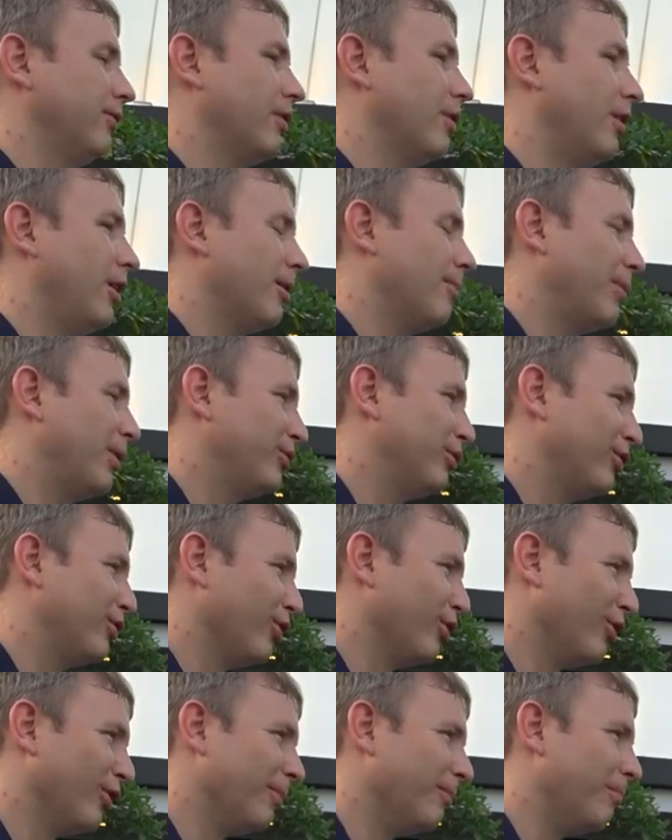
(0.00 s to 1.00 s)
talk about the
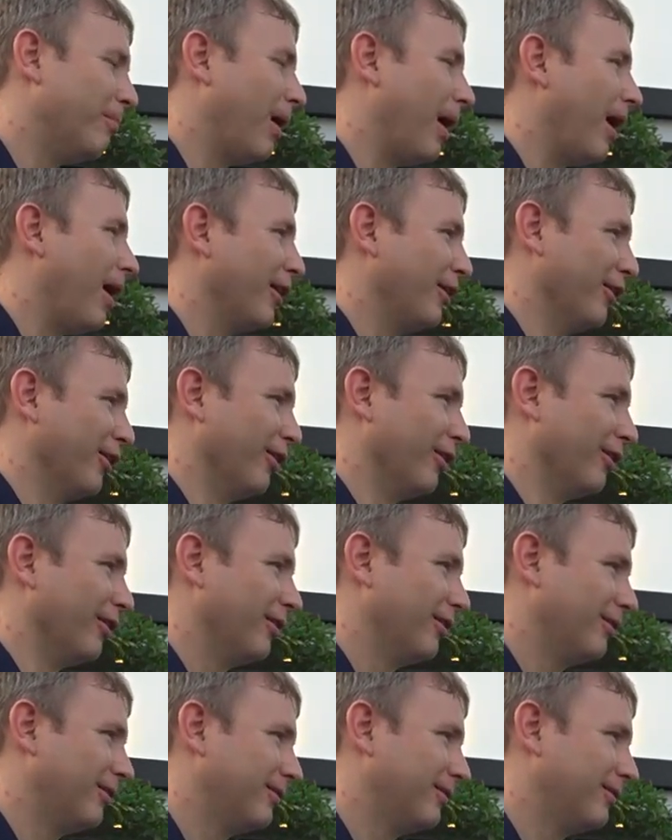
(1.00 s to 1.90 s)
term bar girl.